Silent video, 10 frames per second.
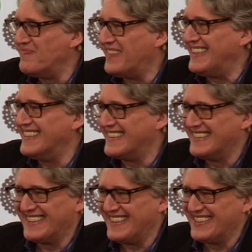but
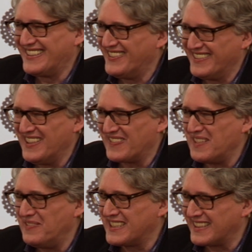you don't have
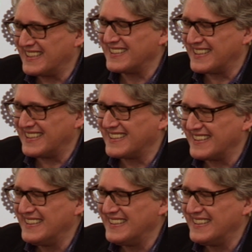commercial success.